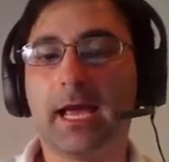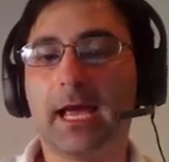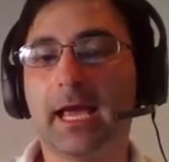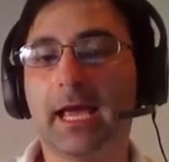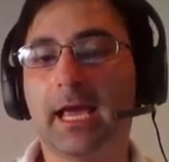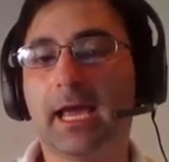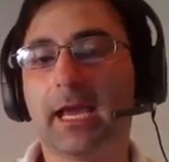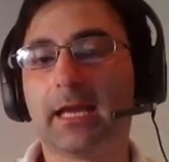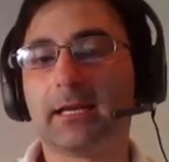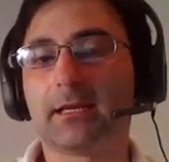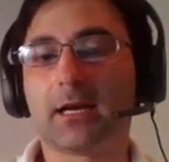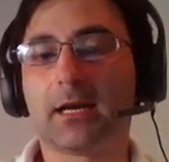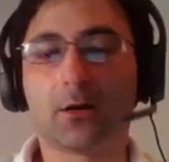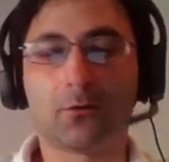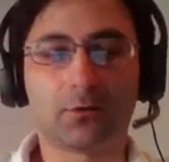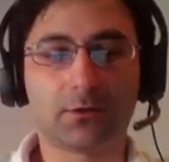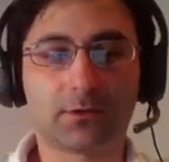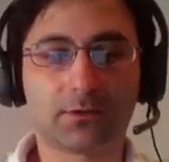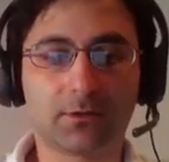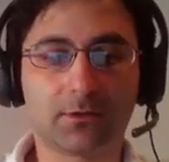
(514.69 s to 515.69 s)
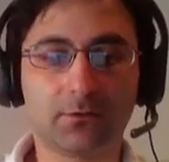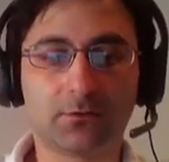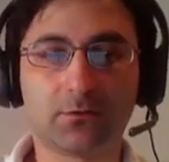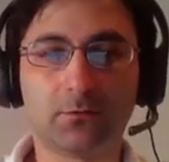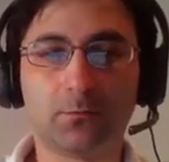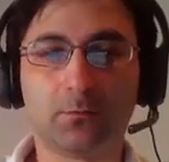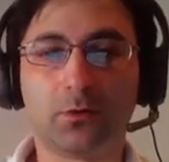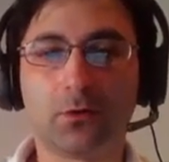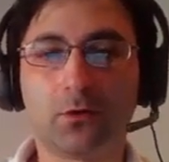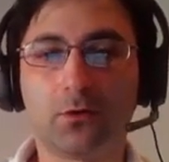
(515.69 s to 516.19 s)
and our
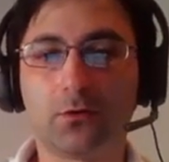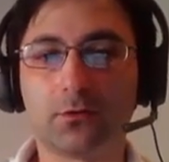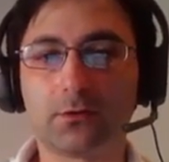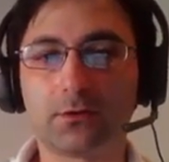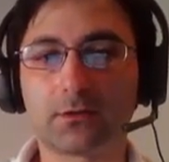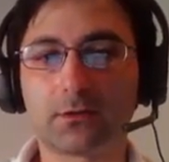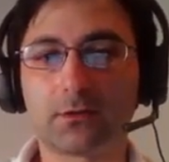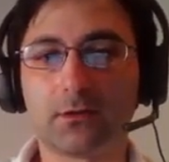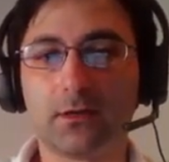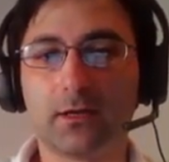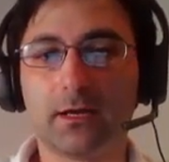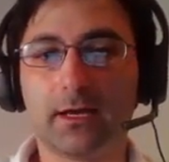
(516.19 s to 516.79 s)
central pawns